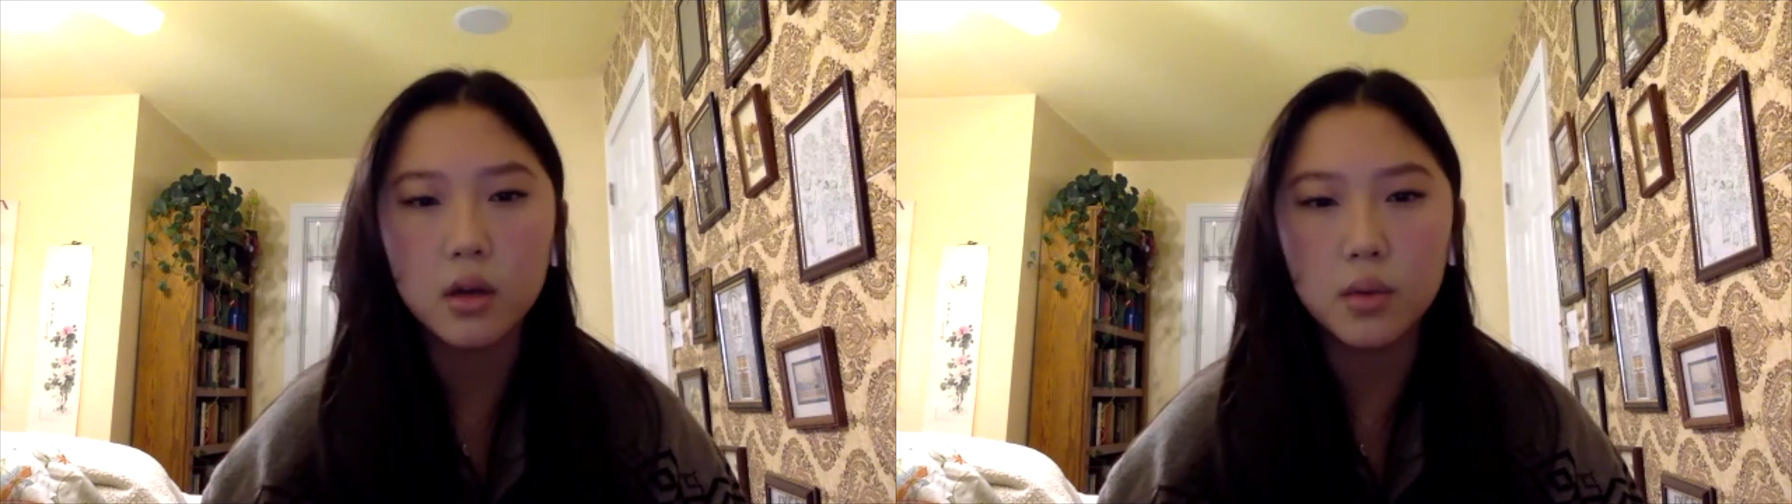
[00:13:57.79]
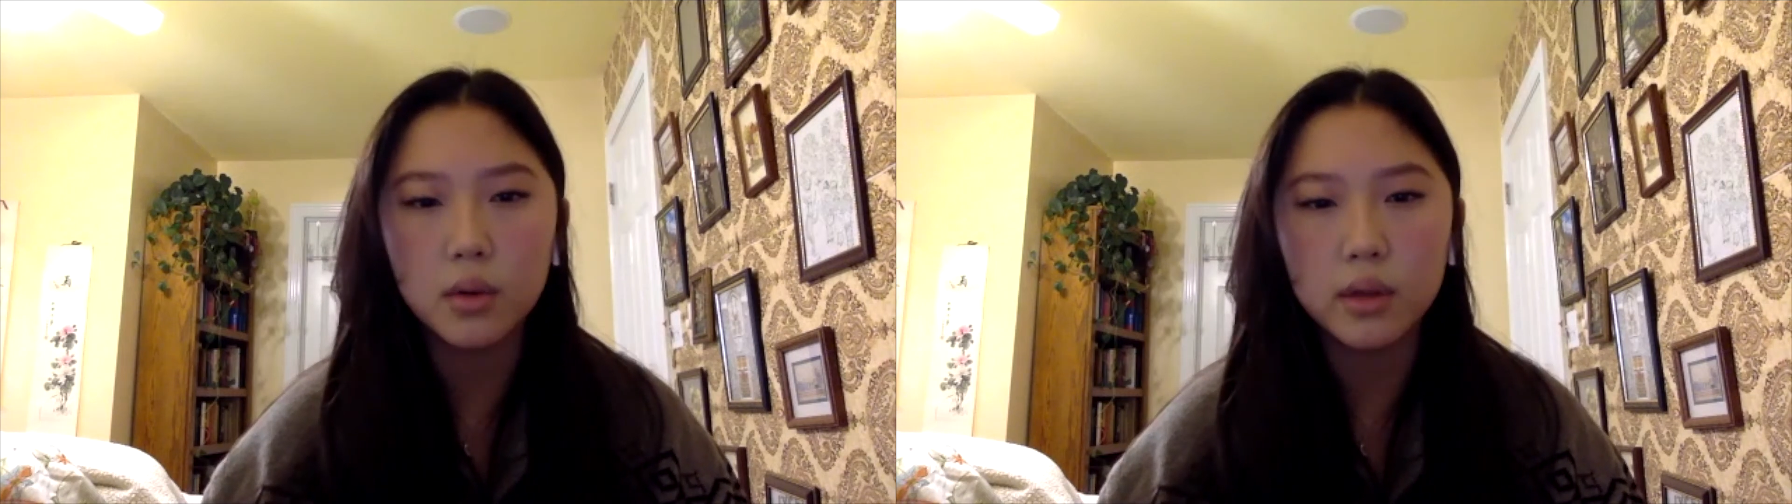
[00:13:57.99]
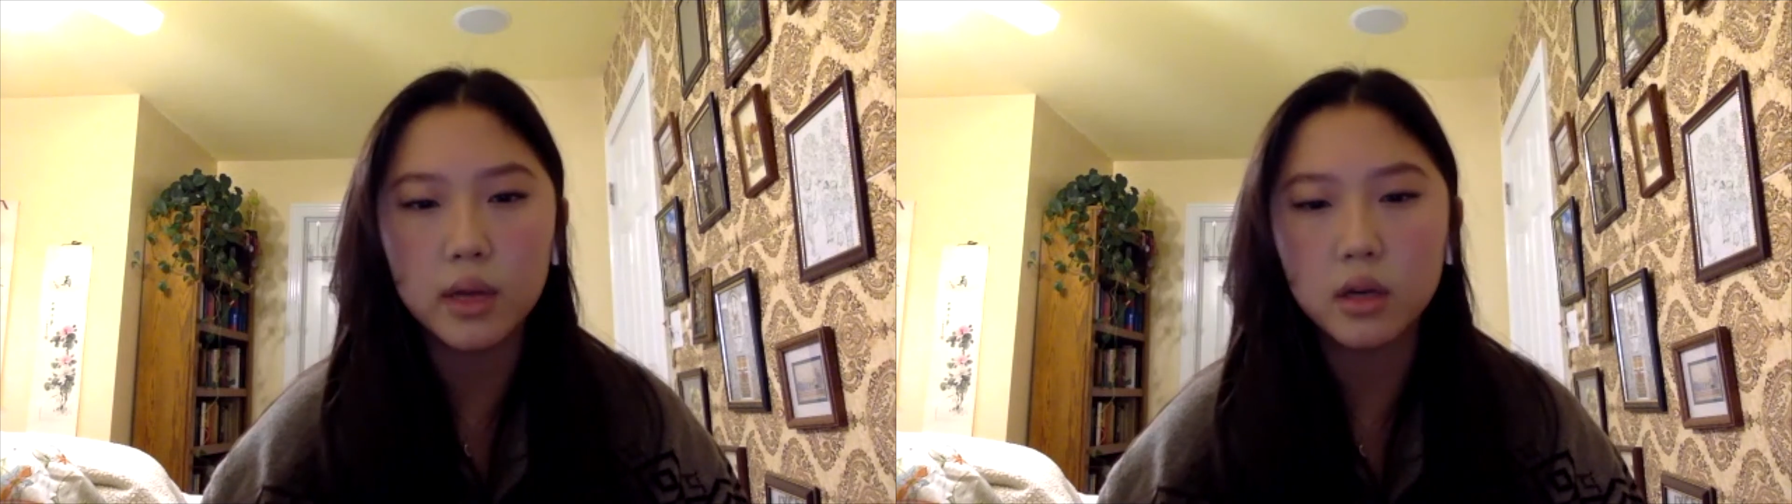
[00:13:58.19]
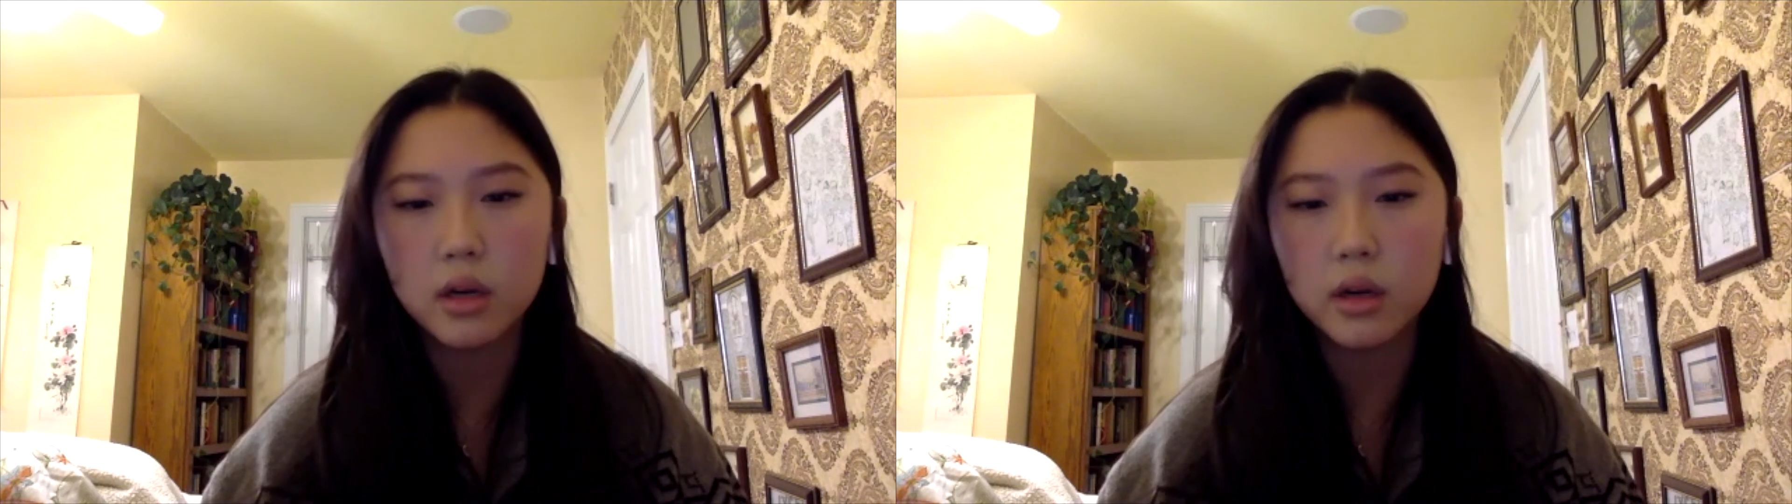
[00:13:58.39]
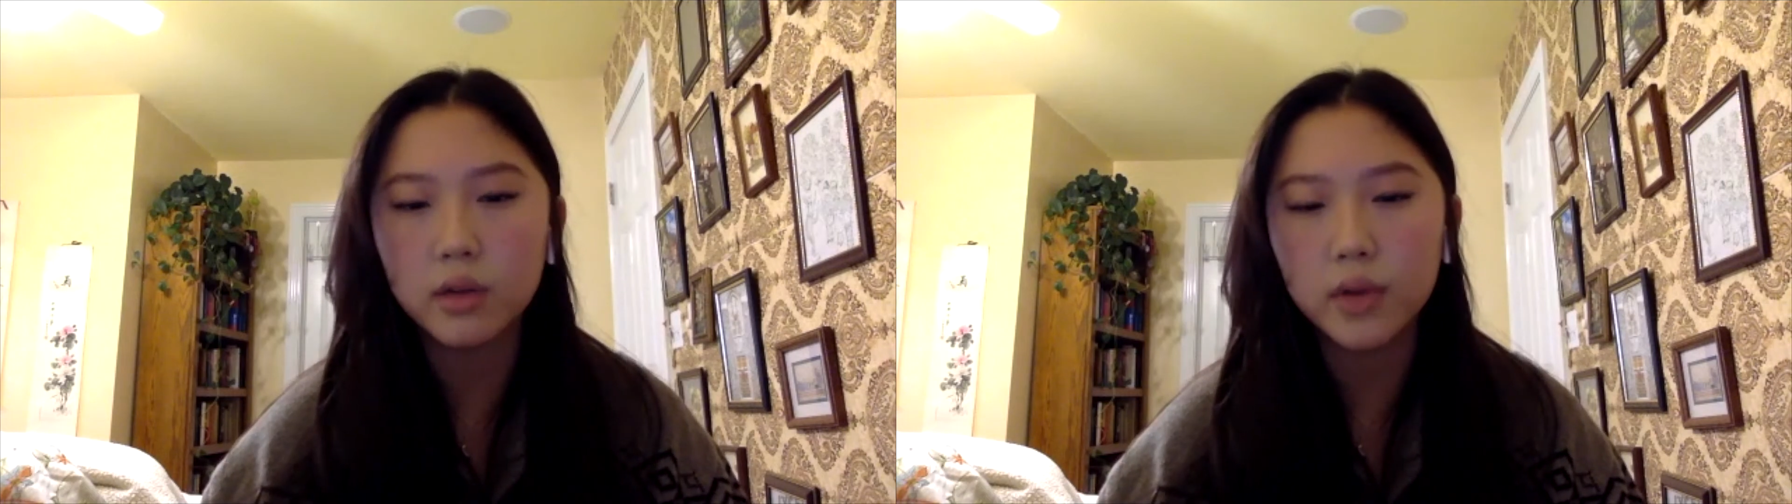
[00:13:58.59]
were in that
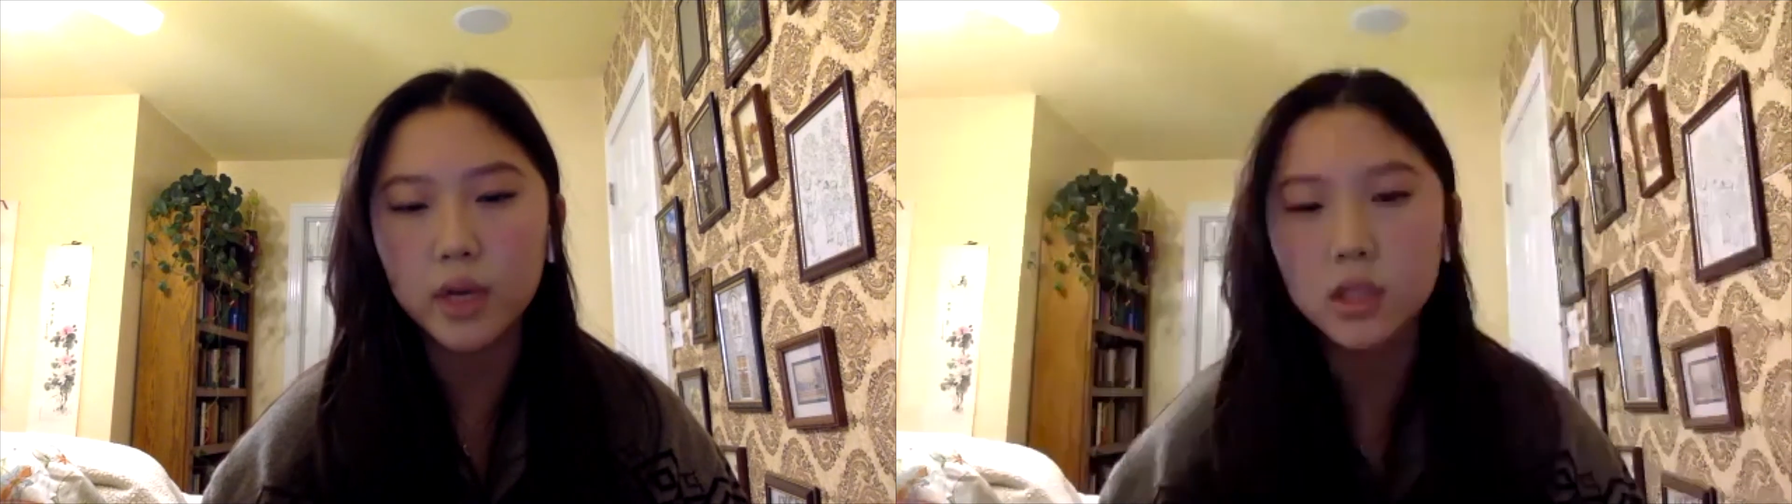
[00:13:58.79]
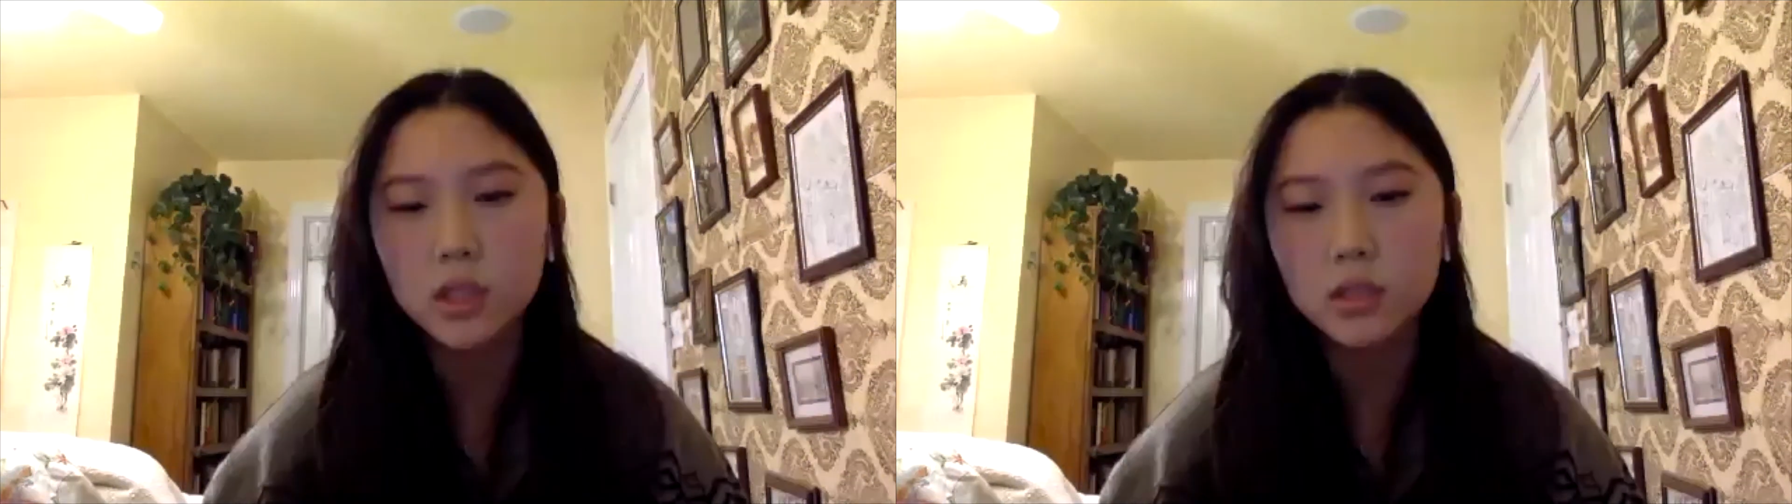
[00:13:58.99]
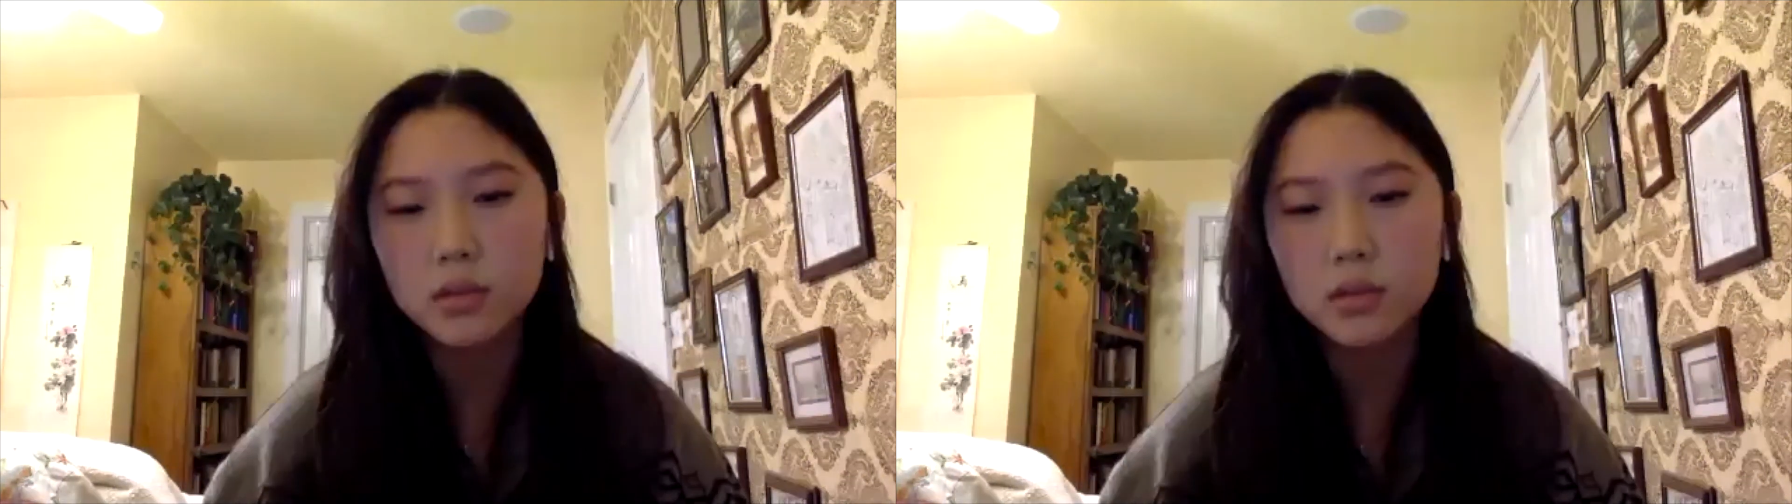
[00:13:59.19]
target range